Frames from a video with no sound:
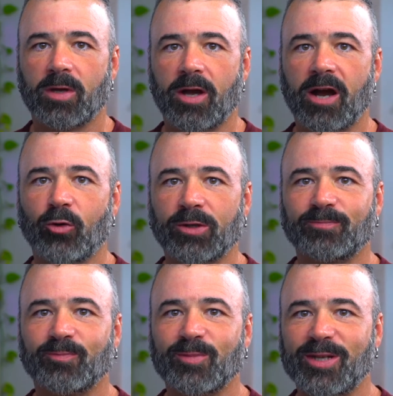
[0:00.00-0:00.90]
Hi everyone,
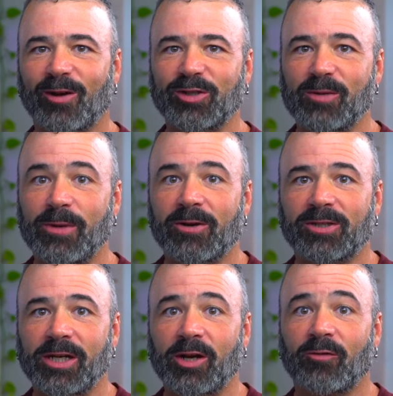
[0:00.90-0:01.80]
Daljit
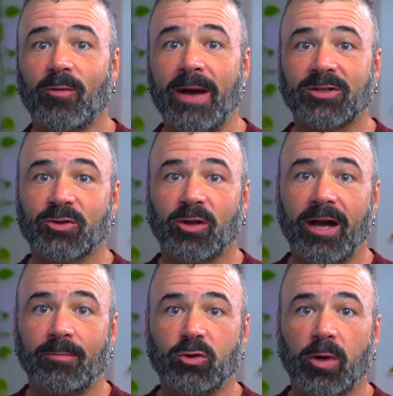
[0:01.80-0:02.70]
Peterson here from
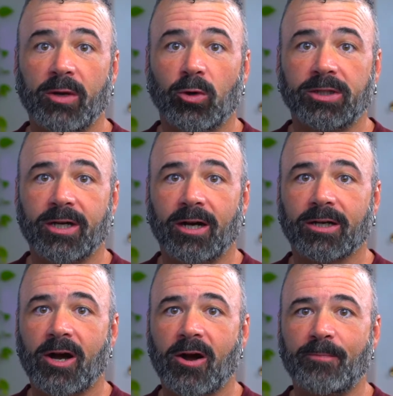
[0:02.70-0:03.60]

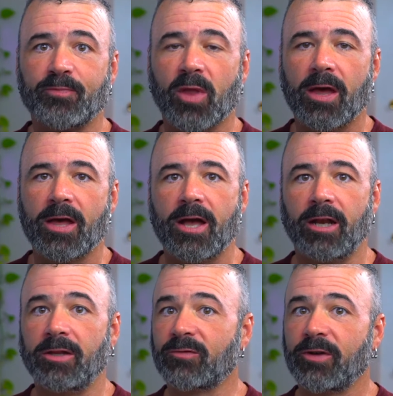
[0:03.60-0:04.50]
astrolab21.com.
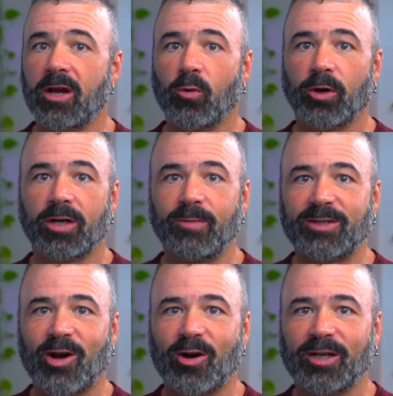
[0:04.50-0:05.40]
And in this video we're going to be
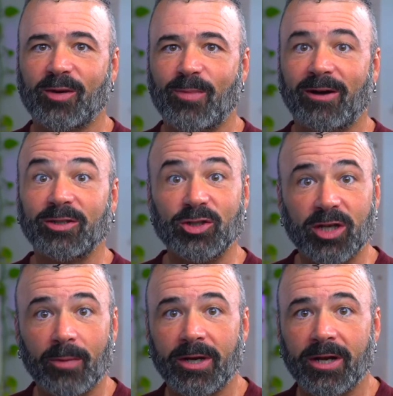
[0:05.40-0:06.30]
talking about
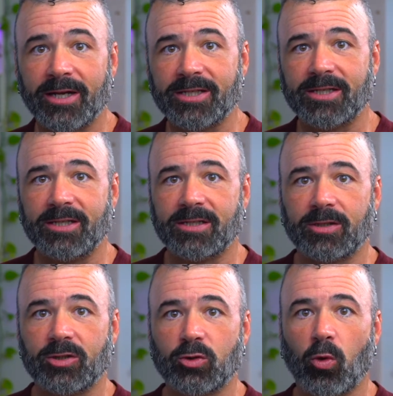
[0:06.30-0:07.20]
Gemini
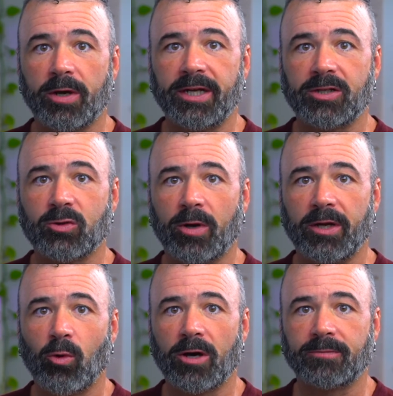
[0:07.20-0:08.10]
season
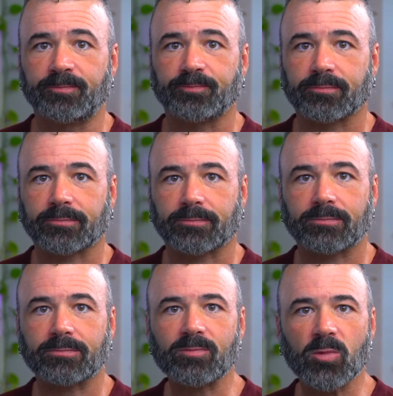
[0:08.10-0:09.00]
2021.
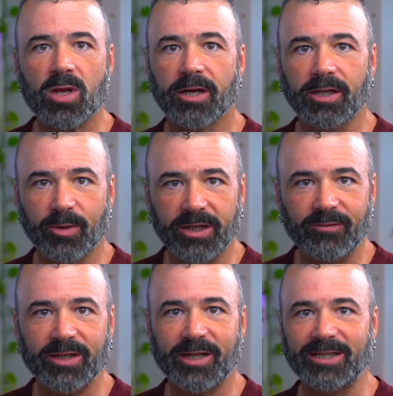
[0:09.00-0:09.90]
Can you
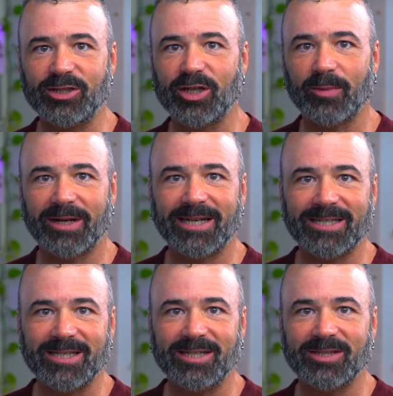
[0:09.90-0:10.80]
believe it that Gemini
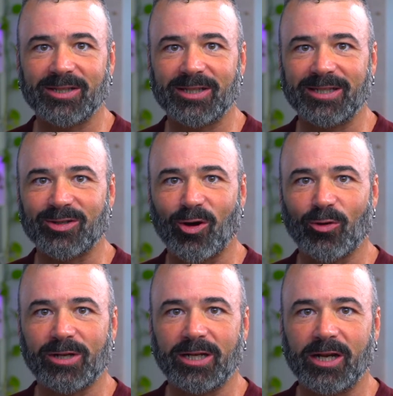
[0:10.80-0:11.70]
season is
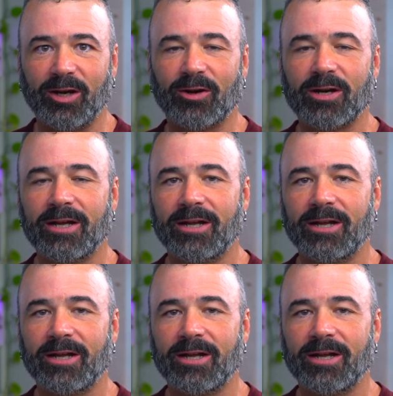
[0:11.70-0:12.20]
already here?